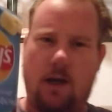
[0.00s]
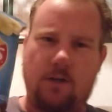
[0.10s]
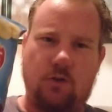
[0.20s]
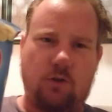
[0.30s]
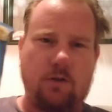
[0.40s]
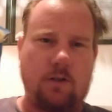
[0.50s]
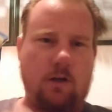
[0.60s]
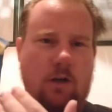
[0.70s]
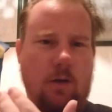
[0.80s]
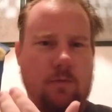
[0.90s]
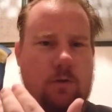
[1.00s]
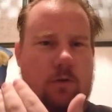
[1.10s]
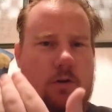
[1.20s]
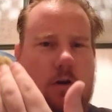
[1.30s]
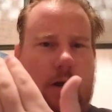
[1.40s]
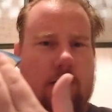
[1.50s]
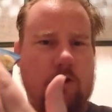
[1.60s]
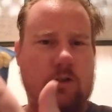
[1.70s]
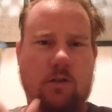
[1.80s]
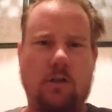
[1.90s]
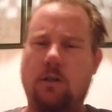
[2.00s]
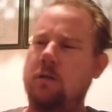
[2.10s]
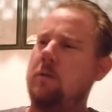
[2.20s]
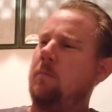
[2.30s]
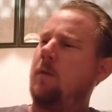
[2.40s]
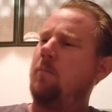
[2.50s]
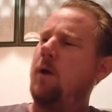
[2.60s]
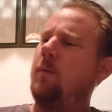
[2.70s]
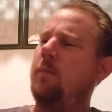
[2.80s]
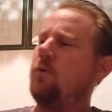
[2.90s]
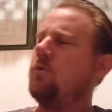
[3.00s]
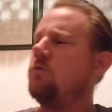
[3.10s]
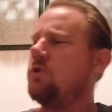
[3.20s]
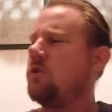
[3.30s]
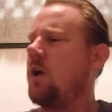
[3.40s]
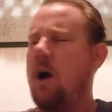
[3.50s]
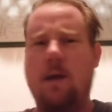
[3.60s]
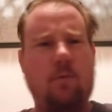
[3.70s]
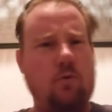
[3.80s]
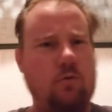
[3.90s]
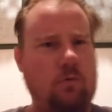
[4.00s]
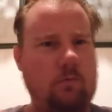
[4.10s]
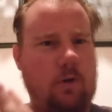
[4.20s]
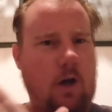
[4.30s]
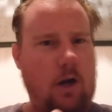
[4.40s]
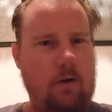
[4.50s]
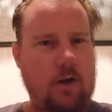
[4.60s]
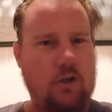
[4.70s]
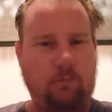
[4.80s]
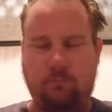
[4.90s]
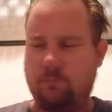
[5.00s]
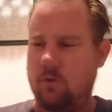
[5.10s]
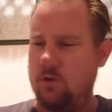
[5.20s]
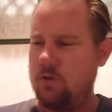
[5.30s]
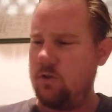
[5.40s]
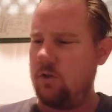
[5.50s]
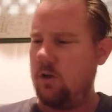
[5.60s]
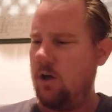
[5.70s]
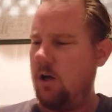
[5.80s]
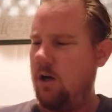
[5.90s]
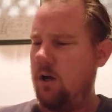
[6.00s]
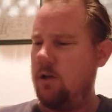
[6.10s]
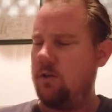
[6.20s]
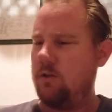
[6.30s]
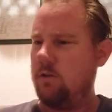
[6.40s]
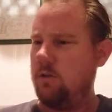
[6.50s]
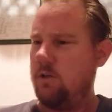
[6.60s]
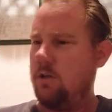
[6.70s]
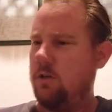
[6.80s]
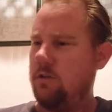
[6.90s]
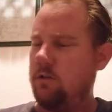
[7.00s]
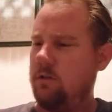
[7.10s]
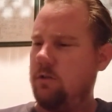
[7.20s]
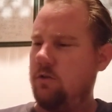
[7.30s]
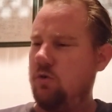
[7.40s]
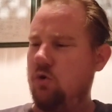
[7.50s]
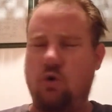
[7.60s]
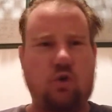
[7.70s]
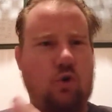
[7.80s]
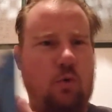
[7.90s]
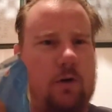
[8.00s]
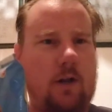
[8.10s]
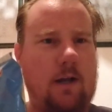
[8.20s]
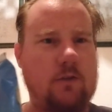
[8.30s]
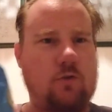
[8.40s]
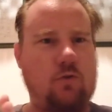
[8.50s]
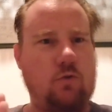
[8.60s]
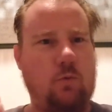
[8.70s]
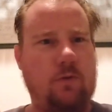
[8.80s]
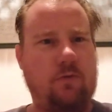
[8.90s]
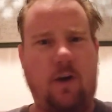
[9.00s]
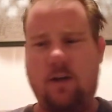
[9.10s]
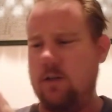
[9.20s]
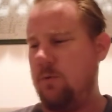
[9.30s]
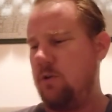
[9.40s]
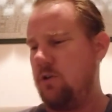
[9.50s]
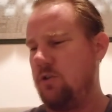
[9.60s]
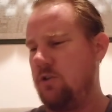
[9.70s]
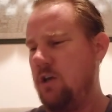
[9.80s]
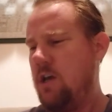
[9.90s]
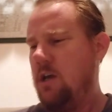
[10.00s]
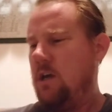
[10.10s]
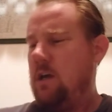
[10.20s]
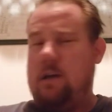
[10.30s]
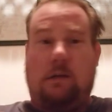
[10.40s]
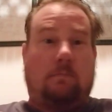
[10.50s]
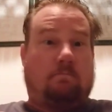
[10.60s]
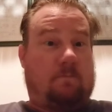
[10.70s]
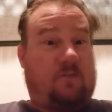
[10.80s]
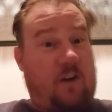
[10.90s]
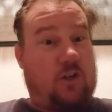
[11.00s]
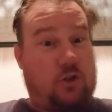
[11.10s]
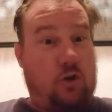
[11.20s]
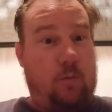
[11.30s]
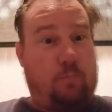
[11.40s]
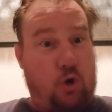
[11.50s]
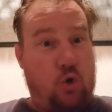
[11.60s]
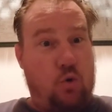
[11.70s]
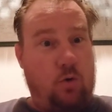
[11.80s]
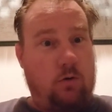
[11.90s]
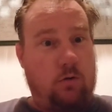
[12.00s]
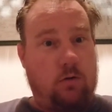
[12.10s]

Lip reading: As you can see, it comes in a nice baby blue, sky blue coloration. This, not sure what it has to do with feta, because feta's not blue.